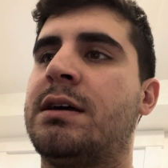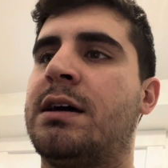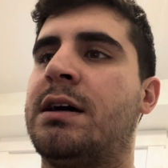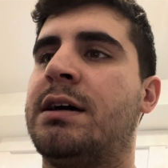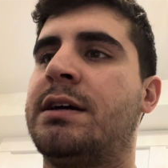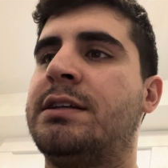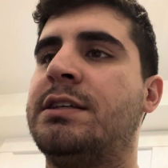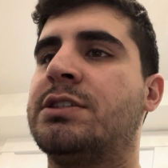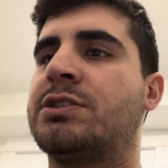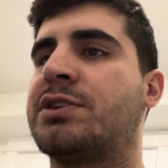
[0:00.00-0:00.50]

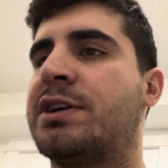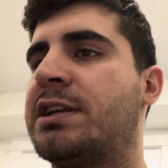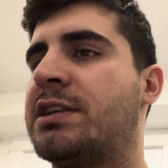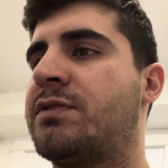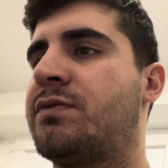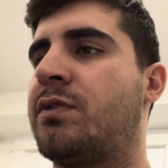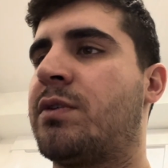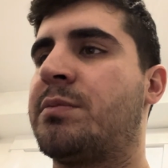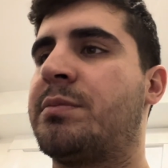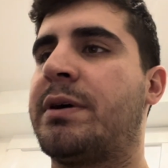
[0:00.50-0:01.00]
He's
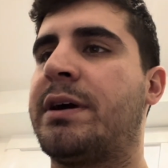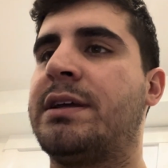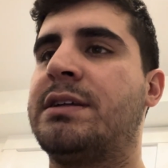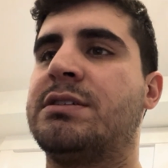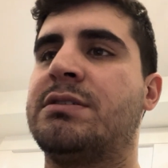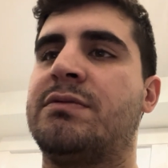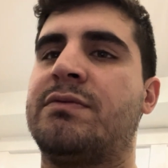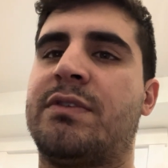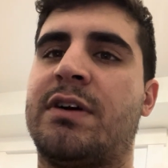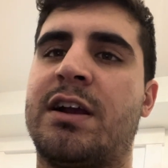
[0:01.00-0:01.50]
transformed by his
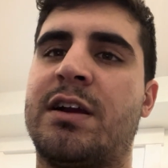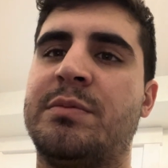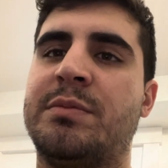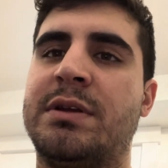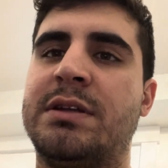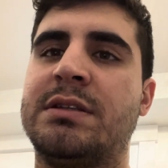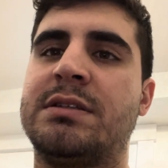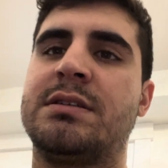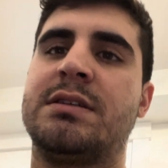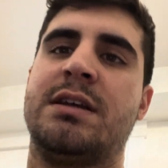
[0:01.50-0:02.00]

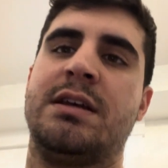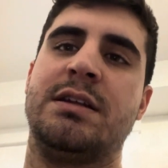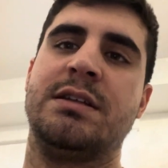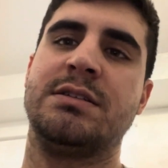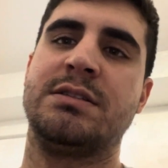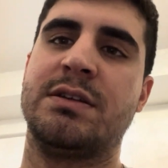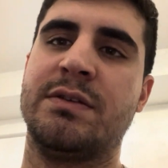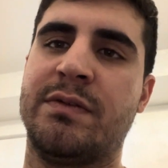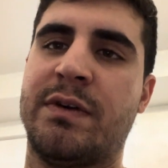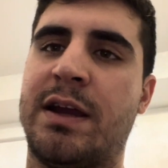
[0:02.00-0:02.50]
environment and
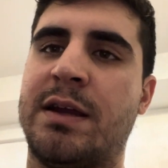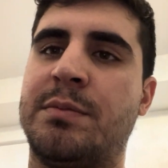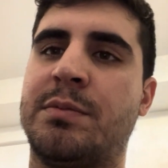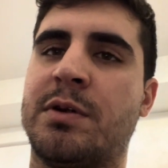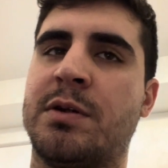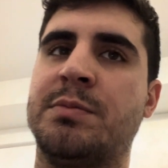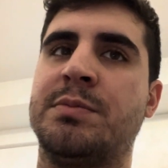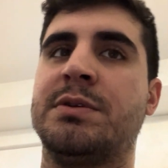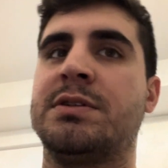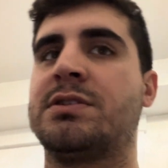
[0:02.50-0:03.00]
his divine
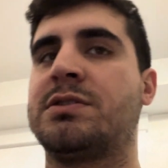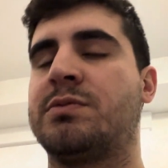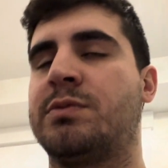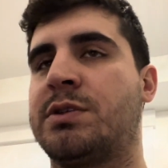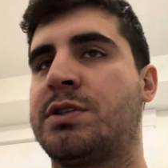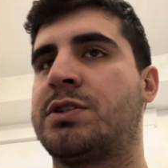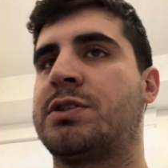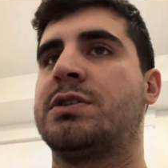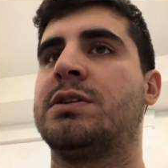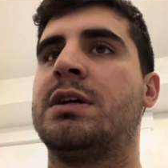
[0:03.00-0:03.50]
purpose,
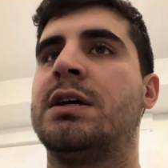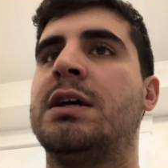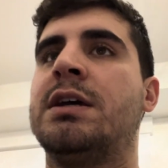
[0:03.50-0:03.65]
which